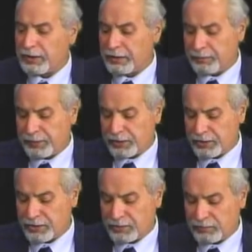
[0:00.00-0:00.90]

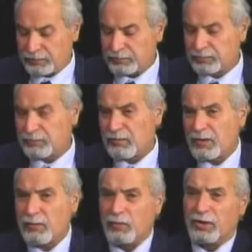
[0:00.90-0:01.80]
because
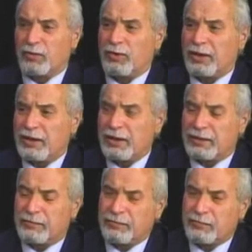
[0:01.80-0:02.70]
when
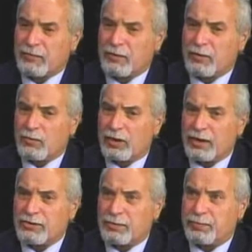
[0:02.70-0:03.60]
I
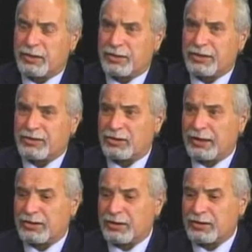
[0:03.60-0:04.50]
used to put addiction
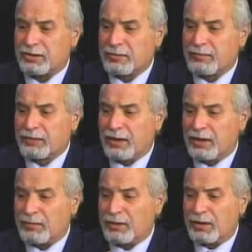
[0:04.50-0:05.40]
like this,
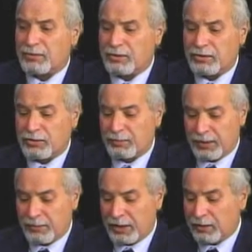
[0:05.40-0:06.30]
and I'm sure you'll bear
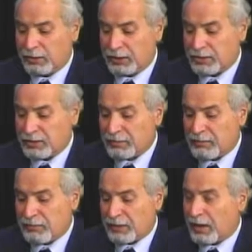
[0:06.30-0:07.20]
me out with this,
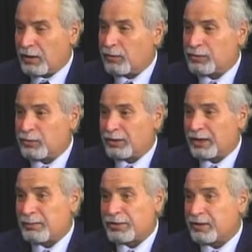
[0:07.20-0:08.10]
and I want you to
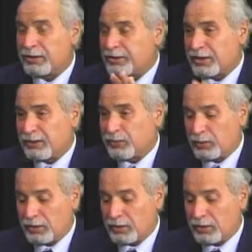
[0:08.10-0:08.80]
elaborate on this if you want,